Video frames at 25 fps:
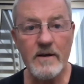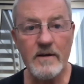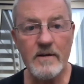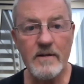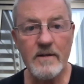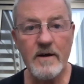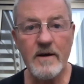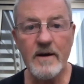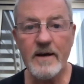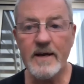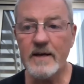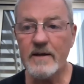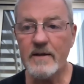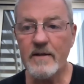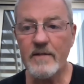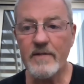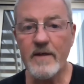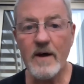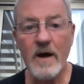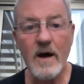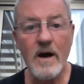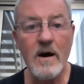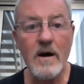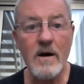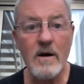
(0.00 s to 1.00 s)
There
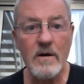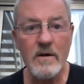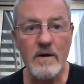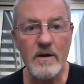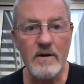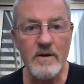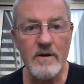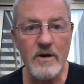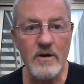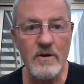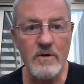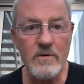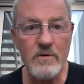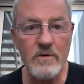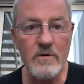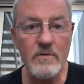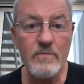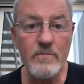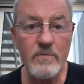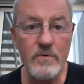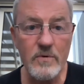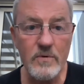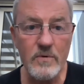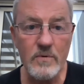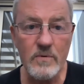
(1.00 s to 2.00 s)
are no
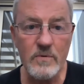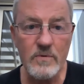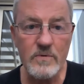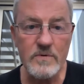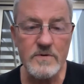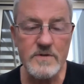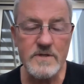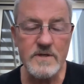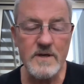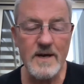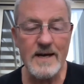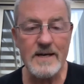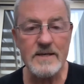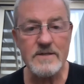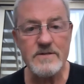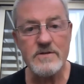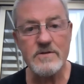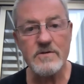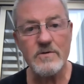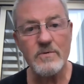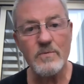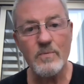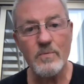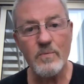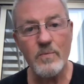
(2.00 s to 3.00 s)
rules as
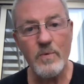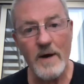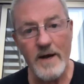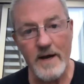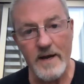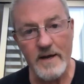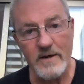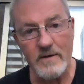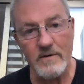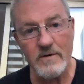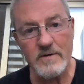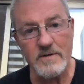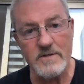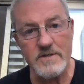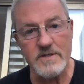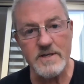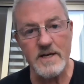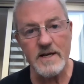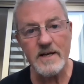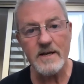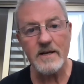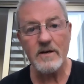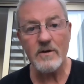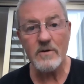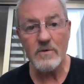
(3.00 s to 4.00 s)
to where you can
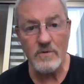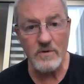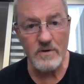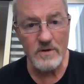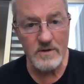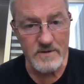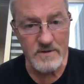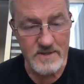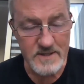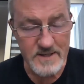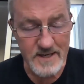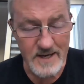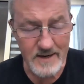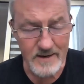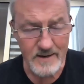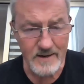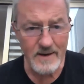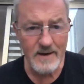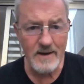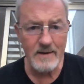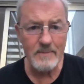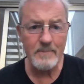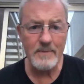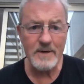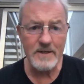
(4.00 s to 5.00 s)
send it, who you can send it,
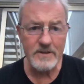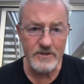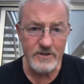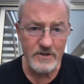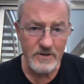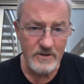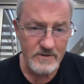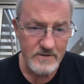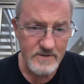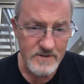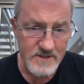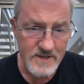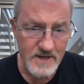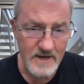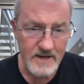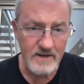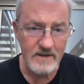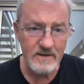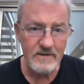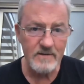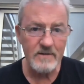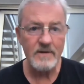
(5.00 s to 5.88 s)
how much you can send,